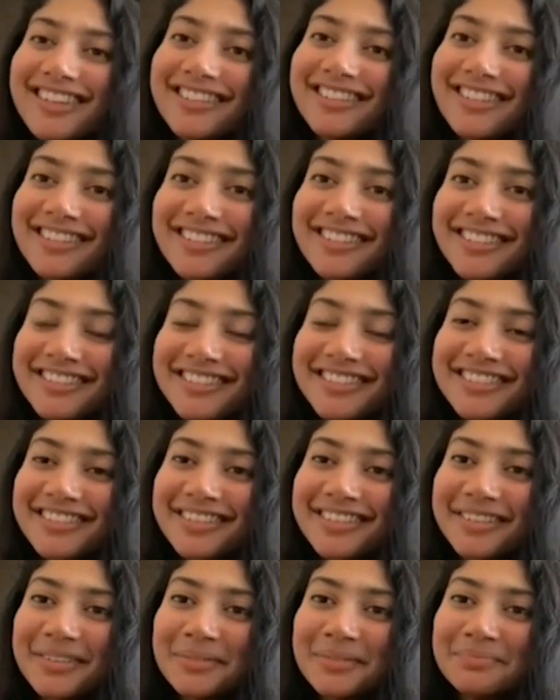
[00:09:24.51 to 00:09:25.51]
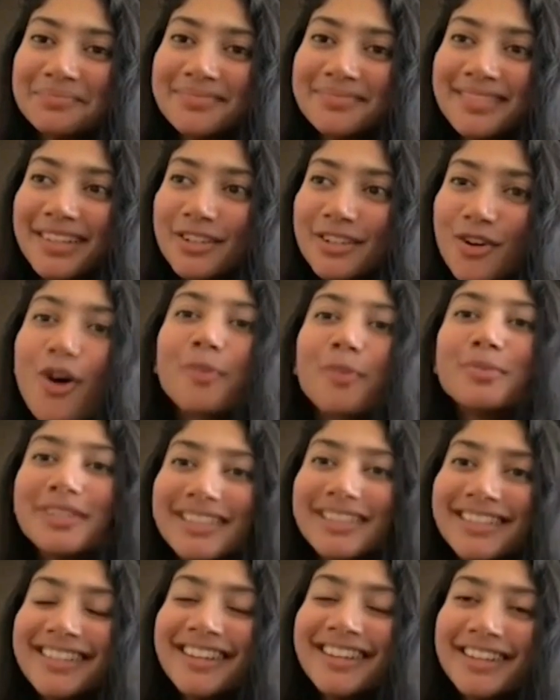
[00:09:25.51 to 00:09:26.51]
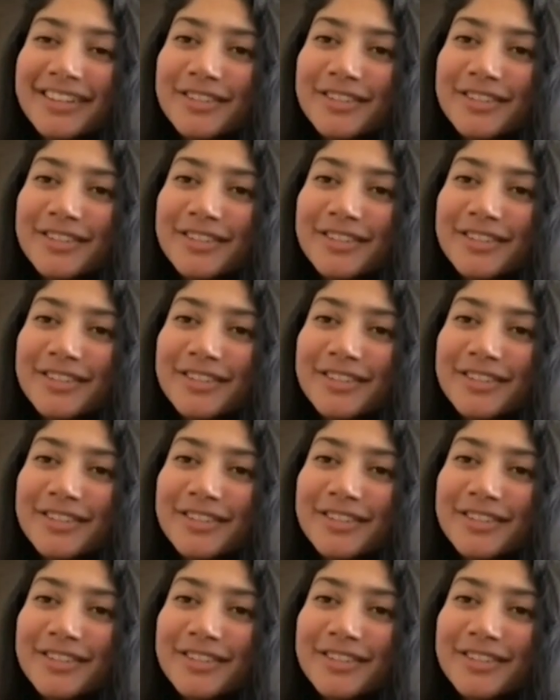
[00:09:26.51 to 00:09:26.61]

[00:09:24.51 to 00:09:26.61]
another the hobby.